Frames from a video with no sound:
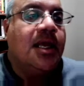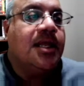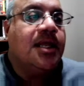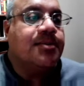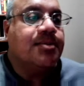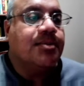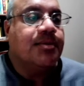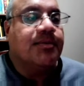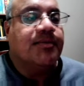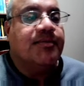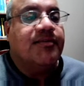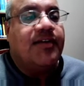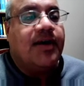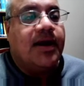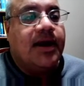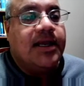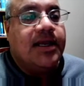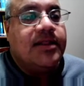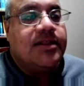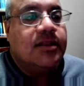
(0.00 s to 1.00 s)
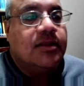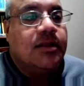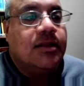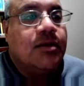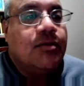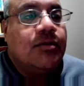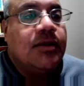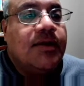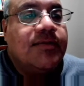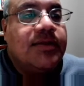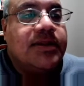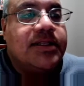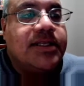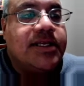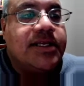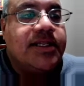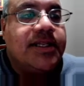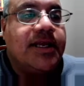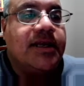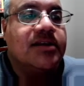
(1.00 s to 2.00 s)
to provide the low-level
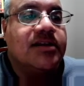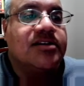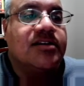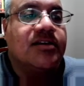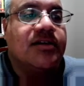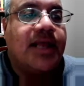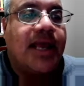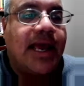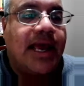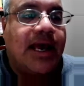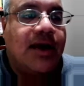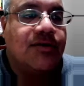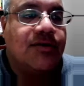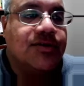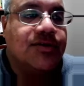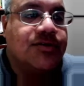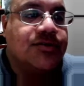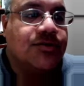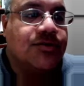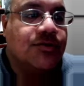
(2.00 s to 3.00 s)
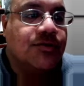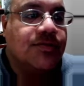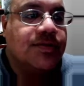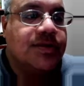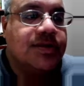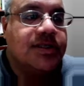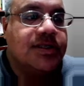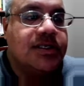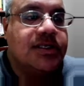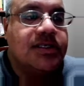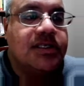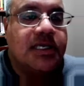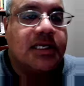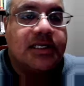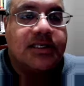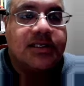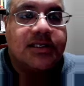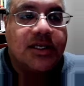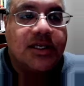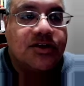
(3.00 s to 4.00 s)
details on how the services
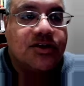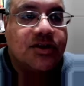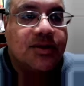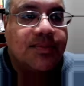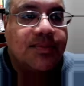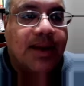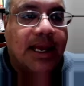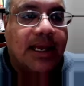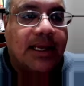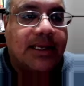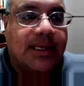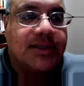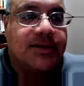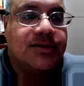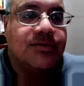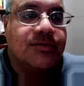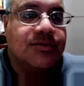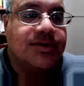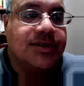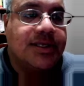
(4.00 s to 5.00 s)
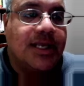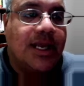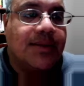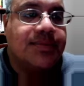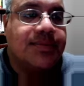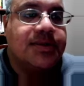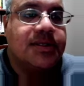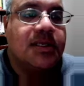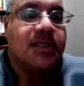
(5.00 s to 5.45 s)
extension packets, or SEPs,